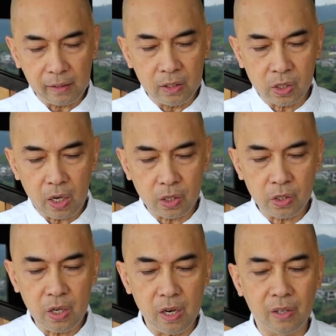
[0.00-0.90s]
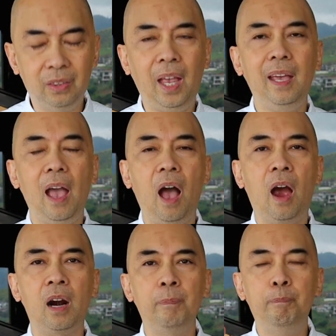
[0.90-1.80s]
that it says here, they
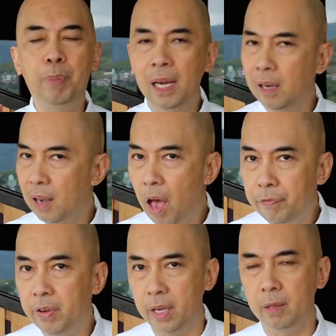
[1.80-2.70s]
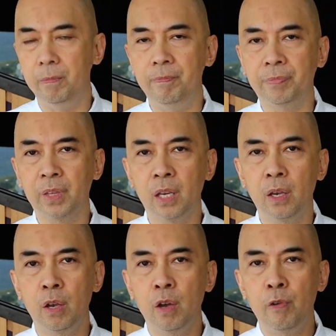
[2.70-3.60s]
are beloved
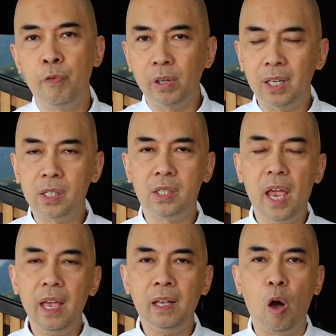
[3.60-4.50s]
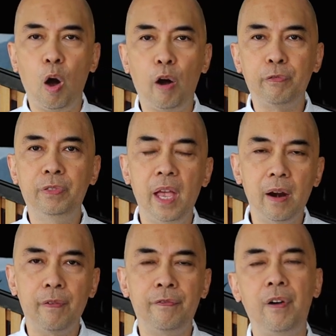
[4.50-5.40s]
for the sake of
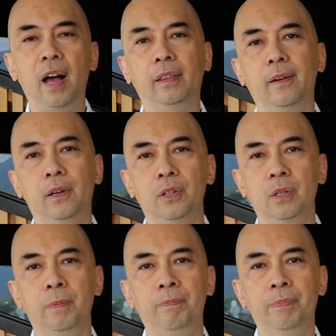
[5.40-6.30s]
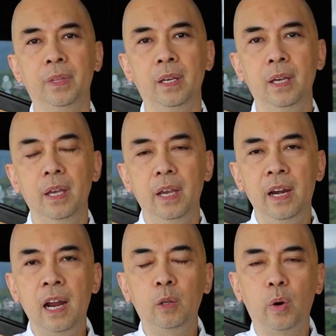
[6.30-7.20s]
their fathers.
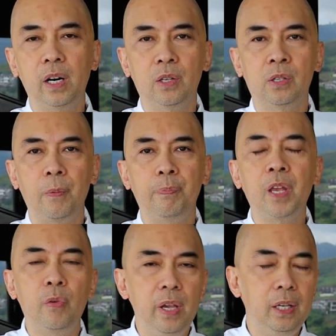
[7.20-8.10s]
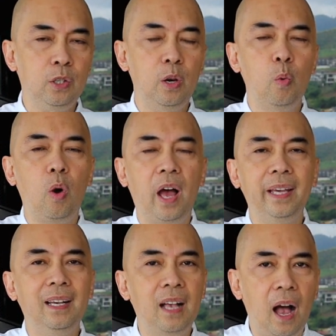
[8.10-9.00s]
In other words, the reason why
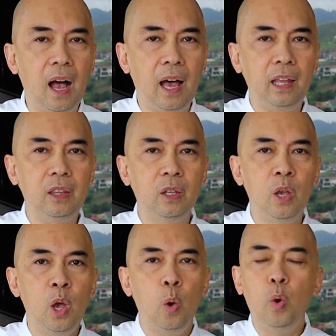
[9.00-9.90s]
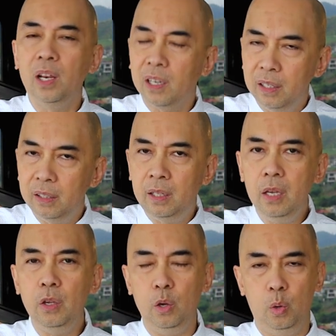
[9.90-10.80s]
God will
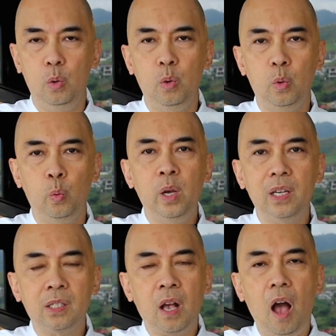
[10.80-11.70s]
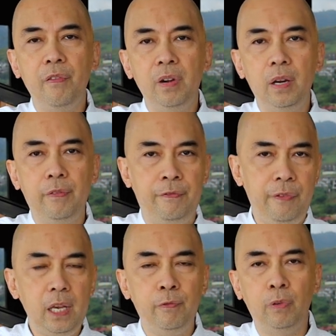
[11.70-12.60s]
continue with his covenant
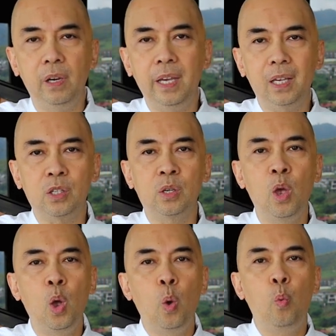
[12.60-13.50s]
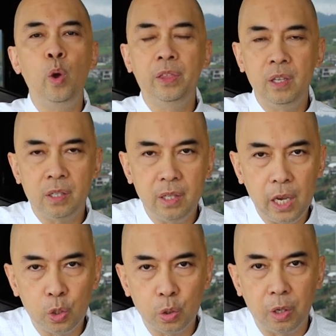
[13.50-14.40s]
faithfulness with this
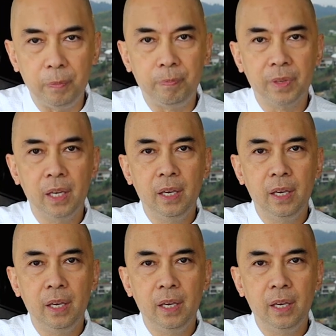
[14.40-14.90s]
nation